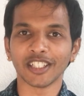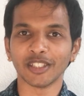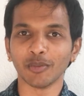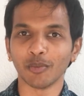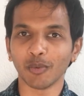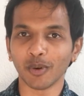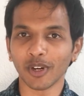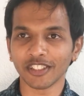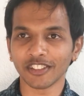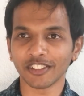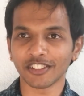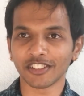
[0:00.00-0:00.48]
the
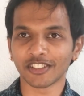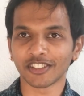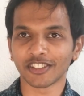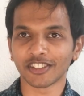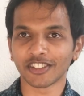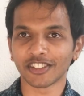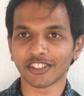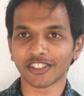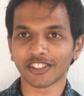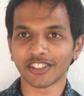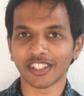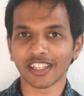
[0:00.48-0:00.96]

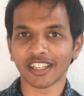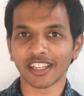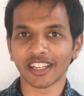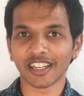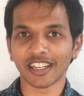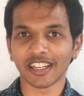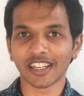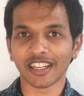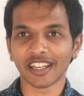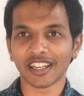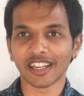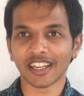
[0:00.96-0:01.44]
ones
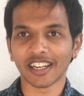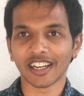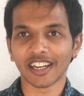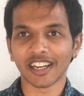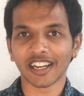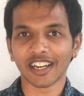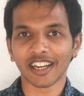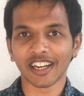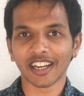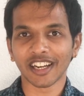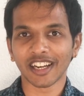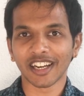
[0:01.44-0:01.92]

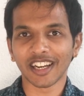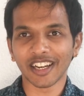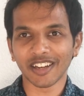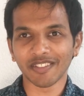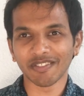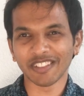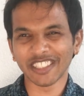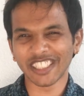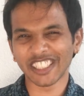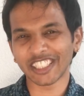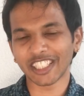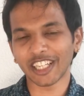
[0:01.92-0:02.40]

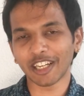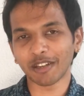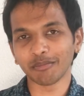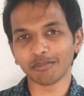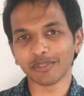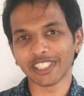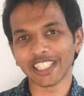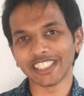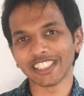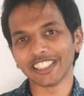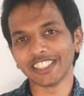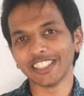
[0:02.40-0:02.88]
which comes
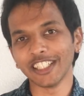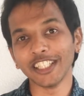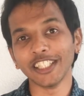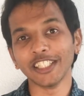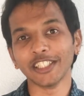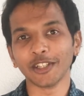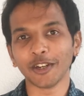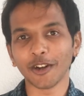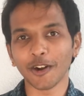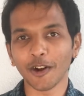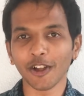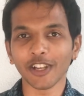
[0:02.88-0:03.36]
as an inner
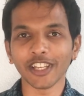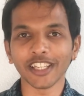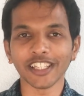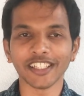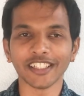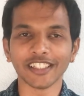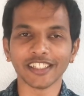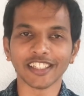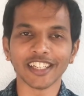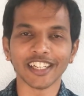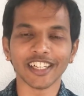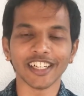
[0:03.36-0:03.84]

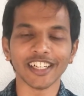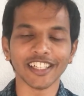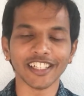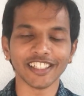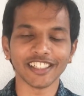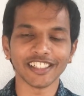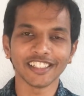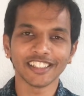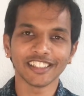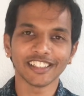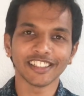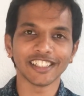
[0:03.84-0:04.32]
calling,
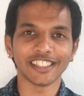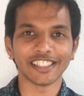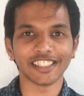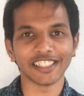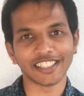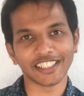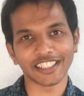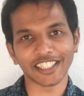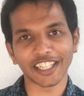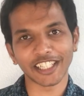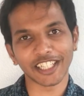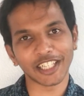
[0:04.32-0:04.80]
and that's
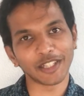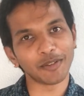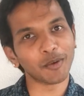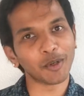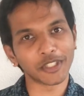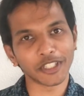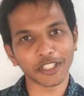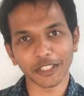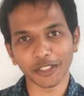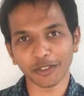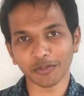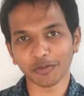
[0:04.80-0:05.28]
exactly what
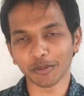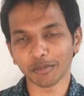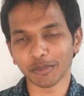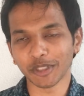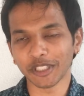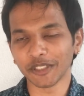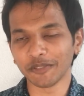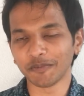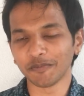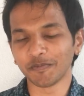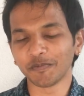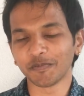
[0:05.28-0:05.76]
it is for
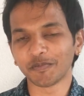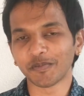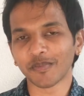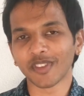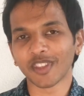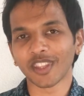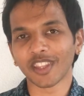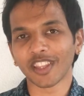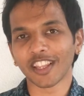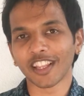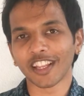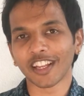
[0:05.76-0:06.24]
me.
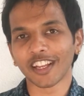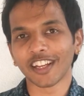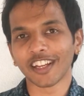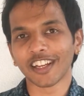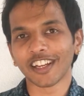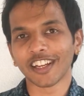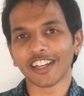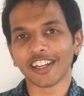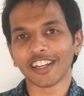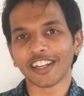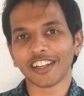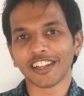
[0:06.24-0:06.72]

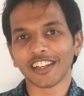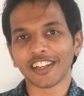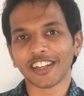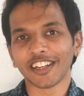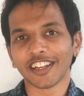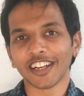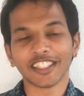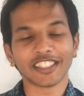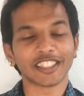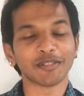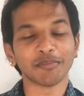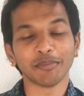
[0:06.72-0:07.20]

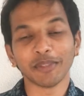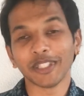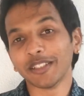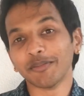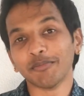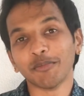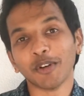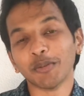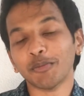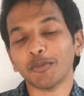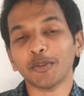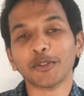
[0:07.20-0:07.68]

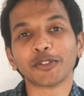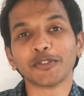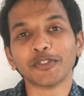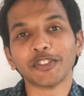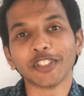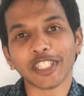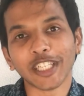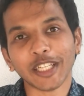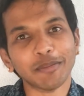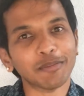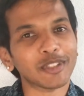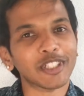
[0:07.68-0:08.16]
Most of the
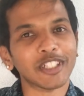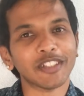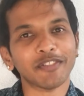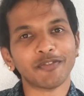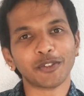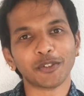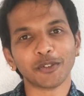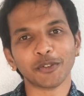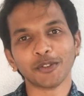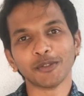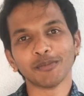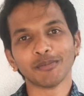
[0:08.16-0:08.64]
times I've
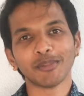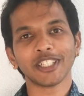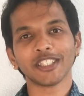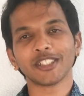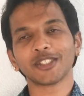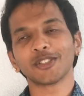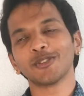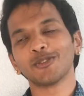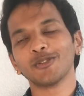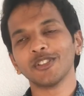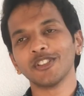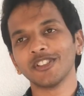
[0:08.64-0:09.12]
told my
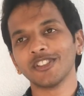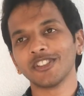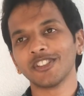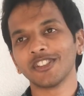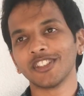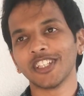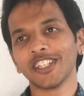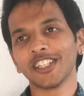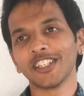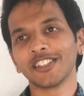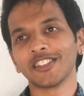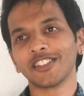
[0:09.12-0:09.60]
students
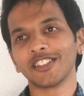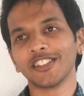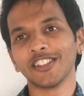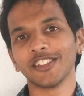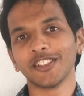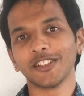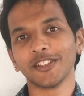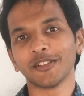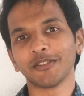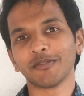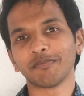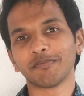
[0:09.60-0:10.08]
that
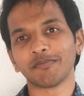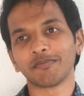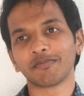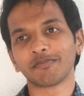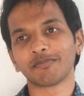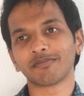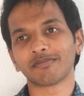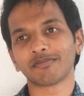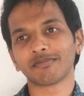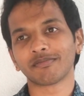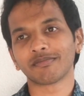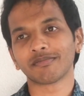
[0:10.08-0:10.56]
I
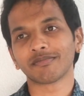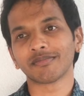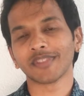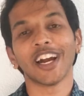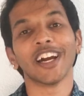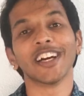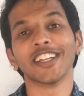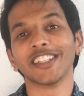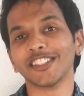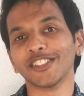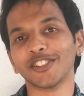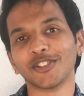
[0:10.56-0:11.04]

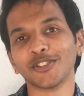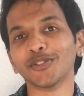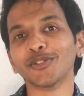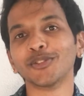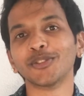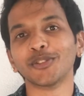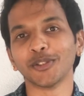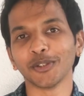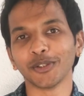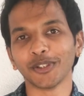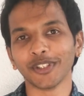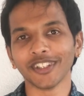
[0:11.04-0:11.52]
didn't choose
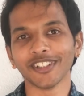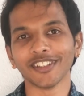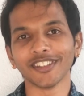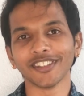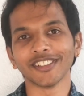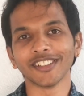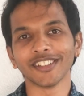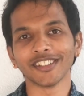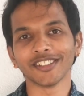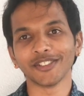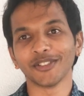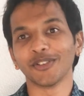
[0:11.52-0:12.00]
yoga,
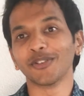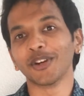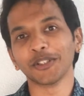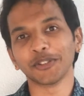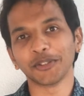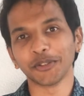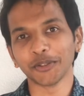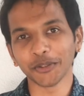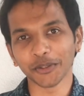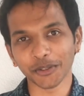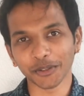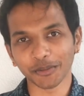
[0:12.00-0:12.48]
that yoga
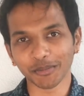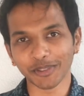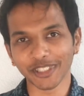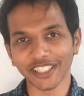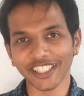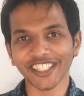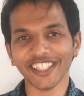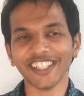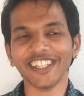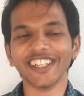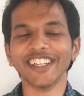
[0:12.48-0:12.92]
chose me.